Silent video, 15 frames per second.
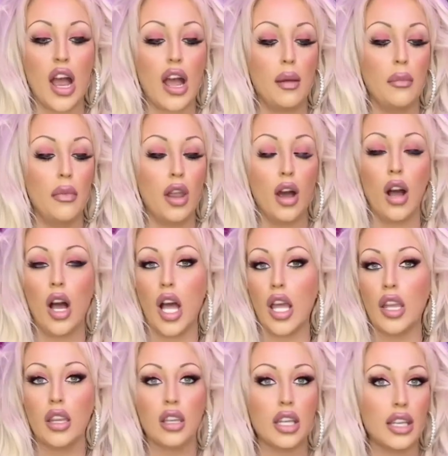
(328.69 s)
I'm
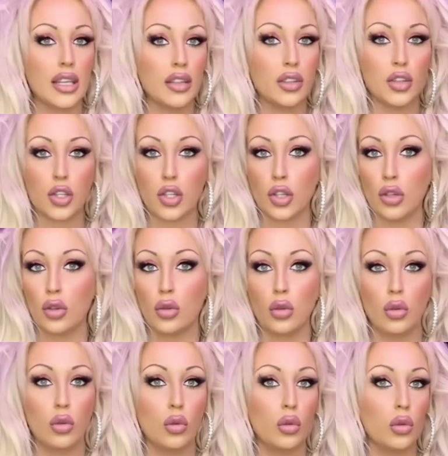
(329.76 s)
not
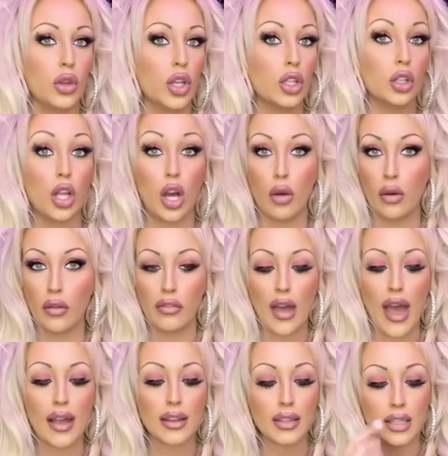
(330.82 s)
into the glow
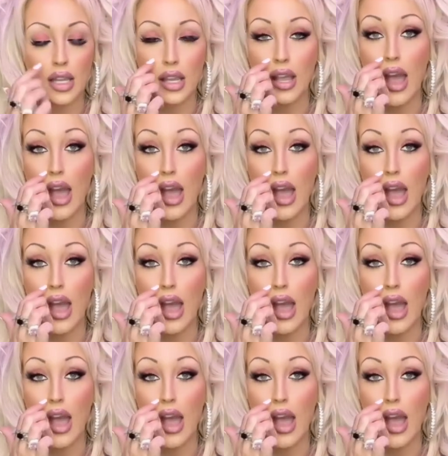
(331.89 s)
effect.